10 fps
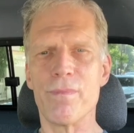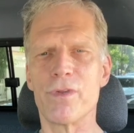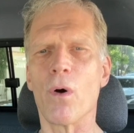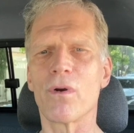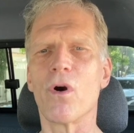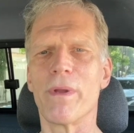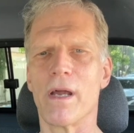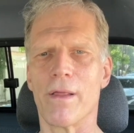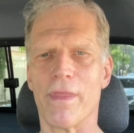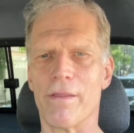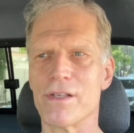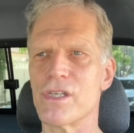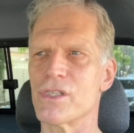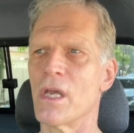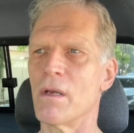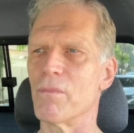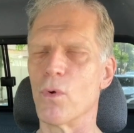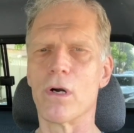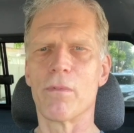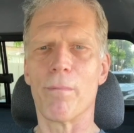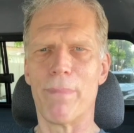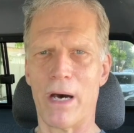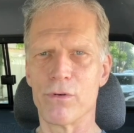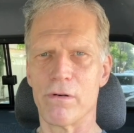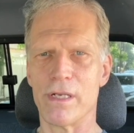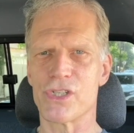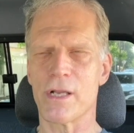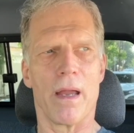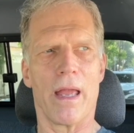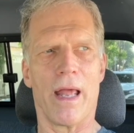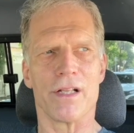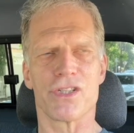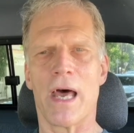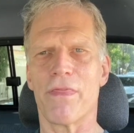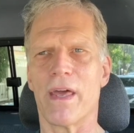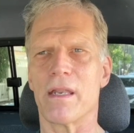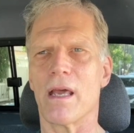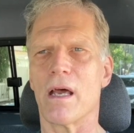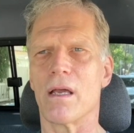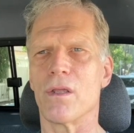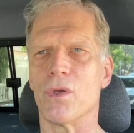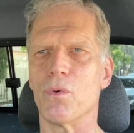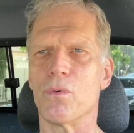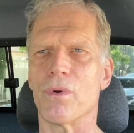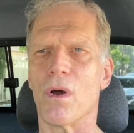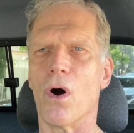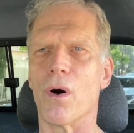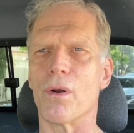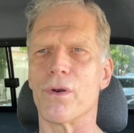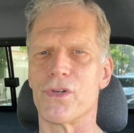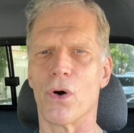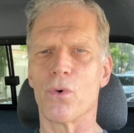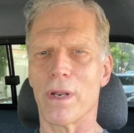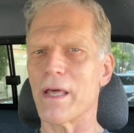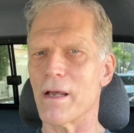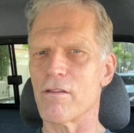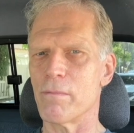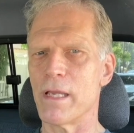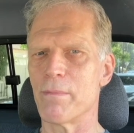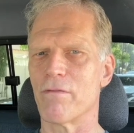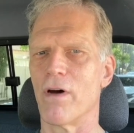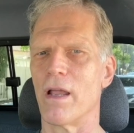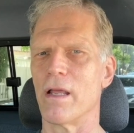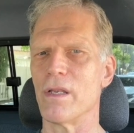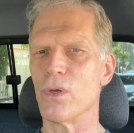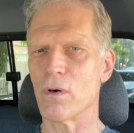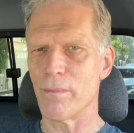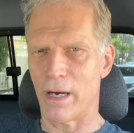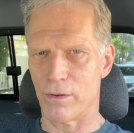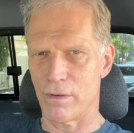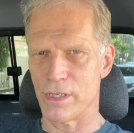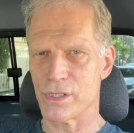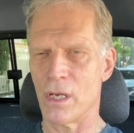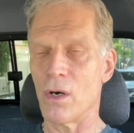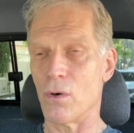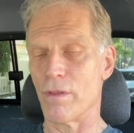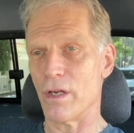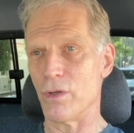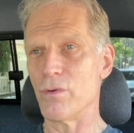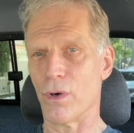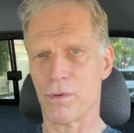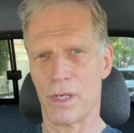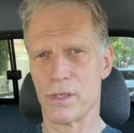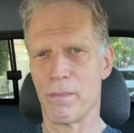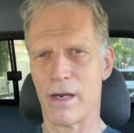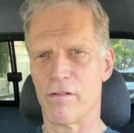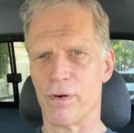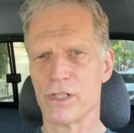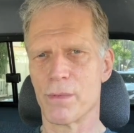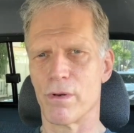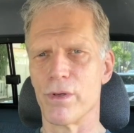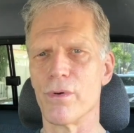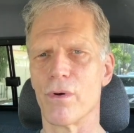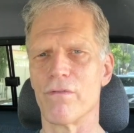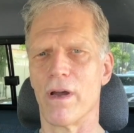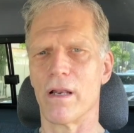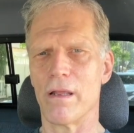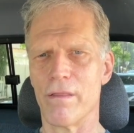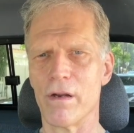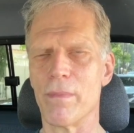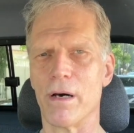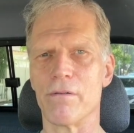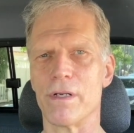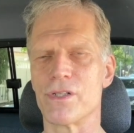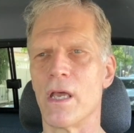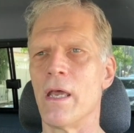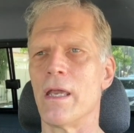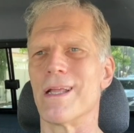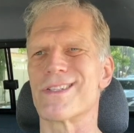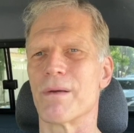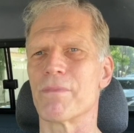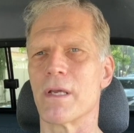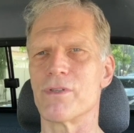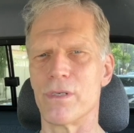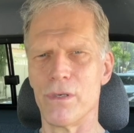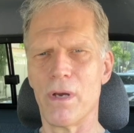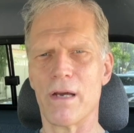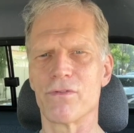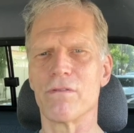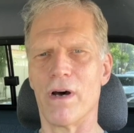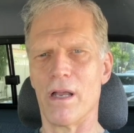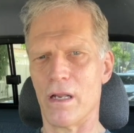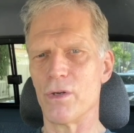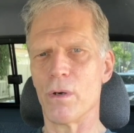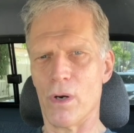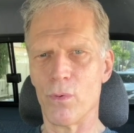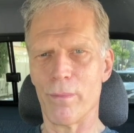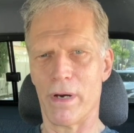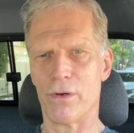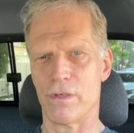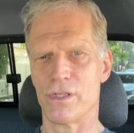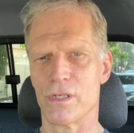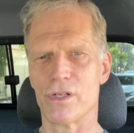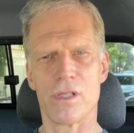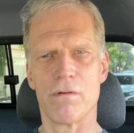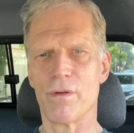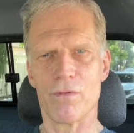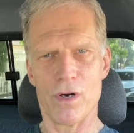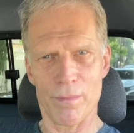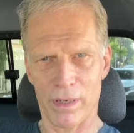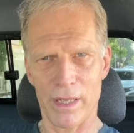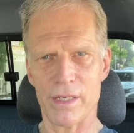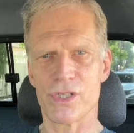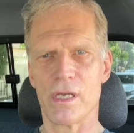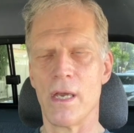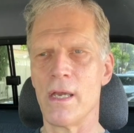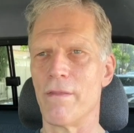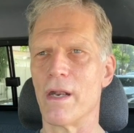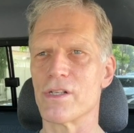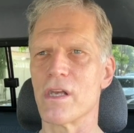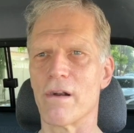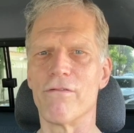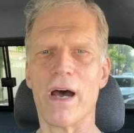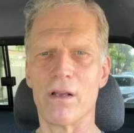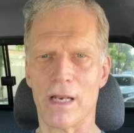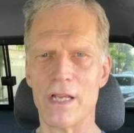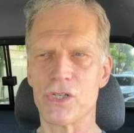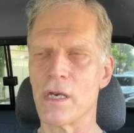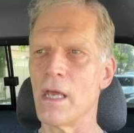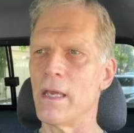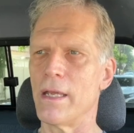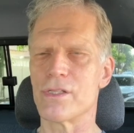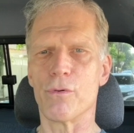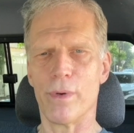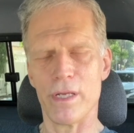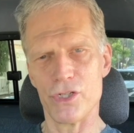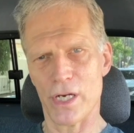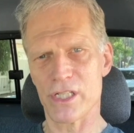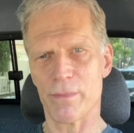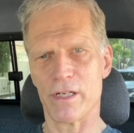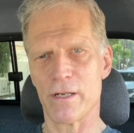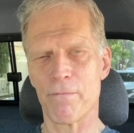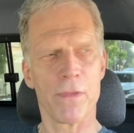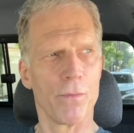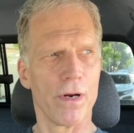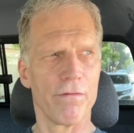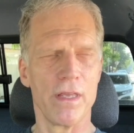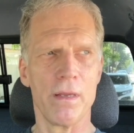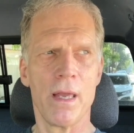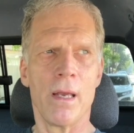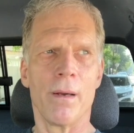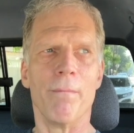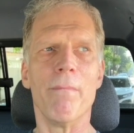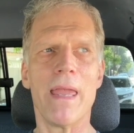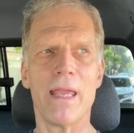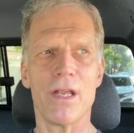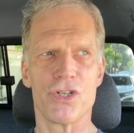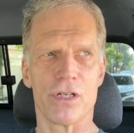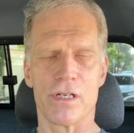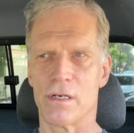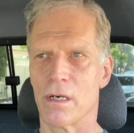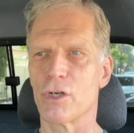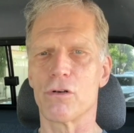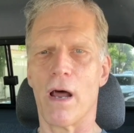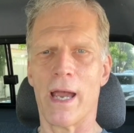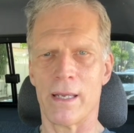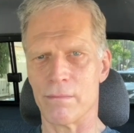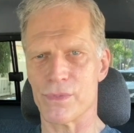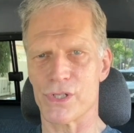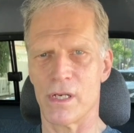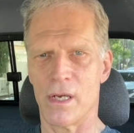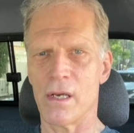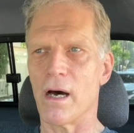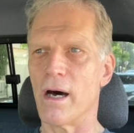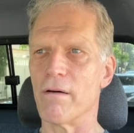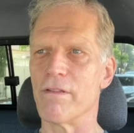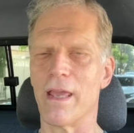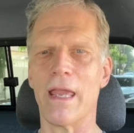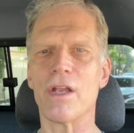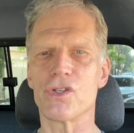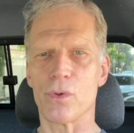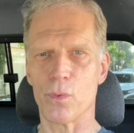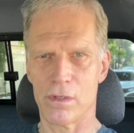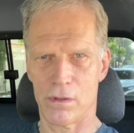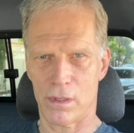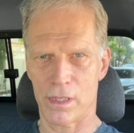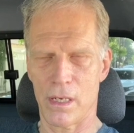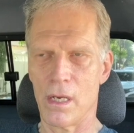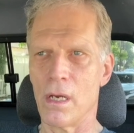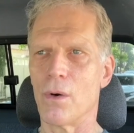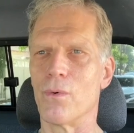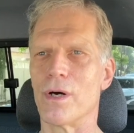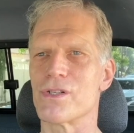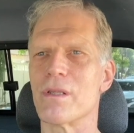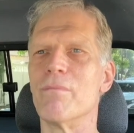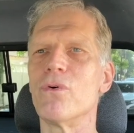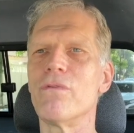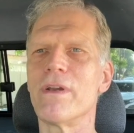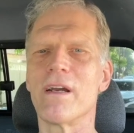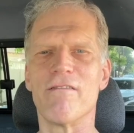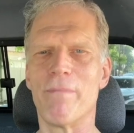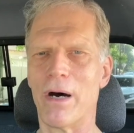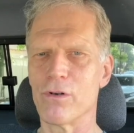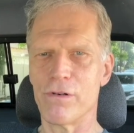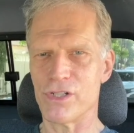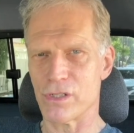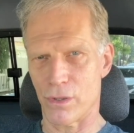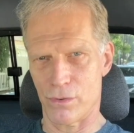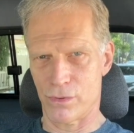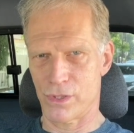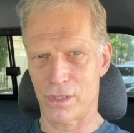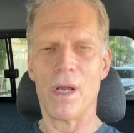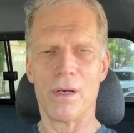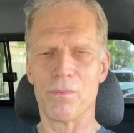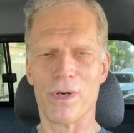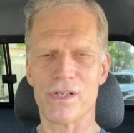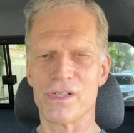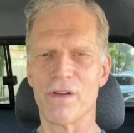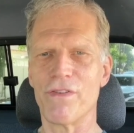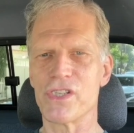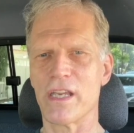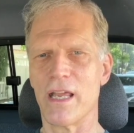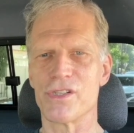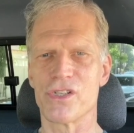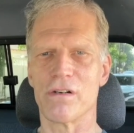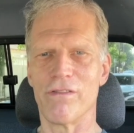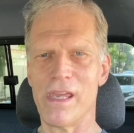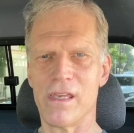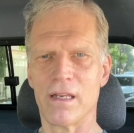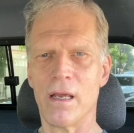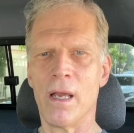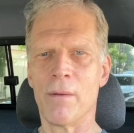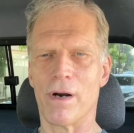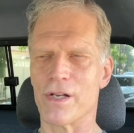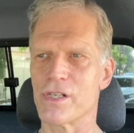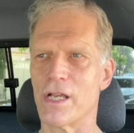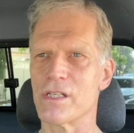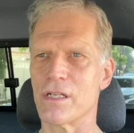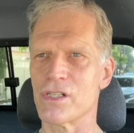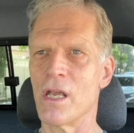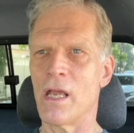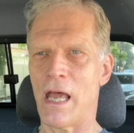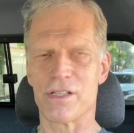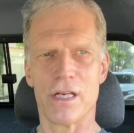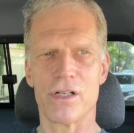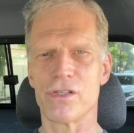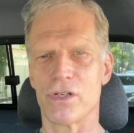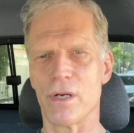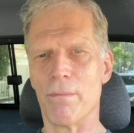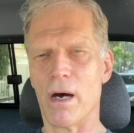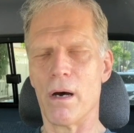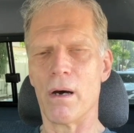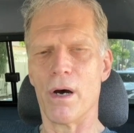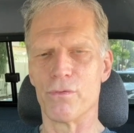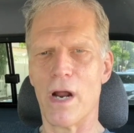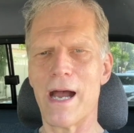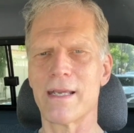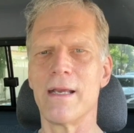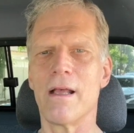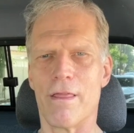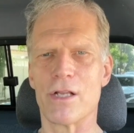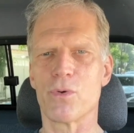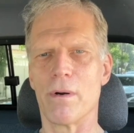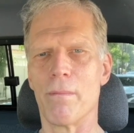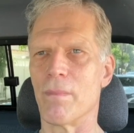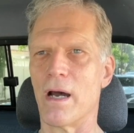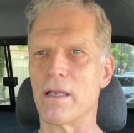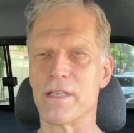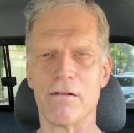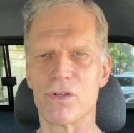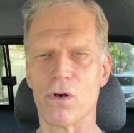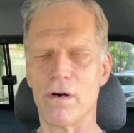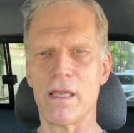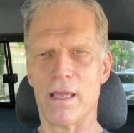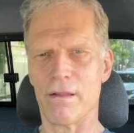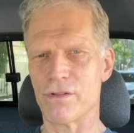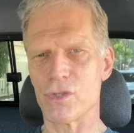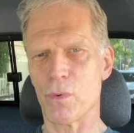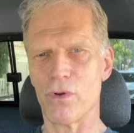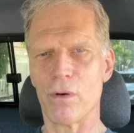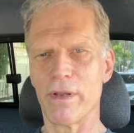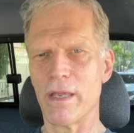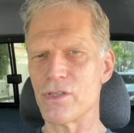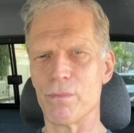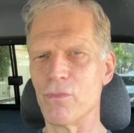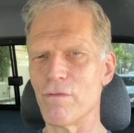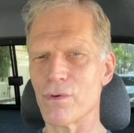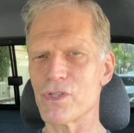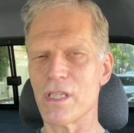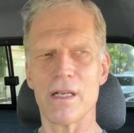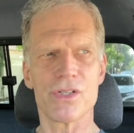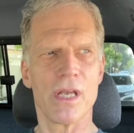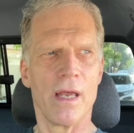Don't go beyond that. This is normal boundaries. And it's not that you don't let other people violate your boundaries, or that you don't, as a matter of principle, you don't violate their boundaries. It's sometimes you have to violate your own boundaries because they're in the wrong place. And then it's not a violation, it's a readjustment. One of the major crimes of the ancient world was the moving of boundary stones. It wasn't a sophisticated surveying process. It's at such and such a rock, that's where my territory, and this is where yours begins. You move those things.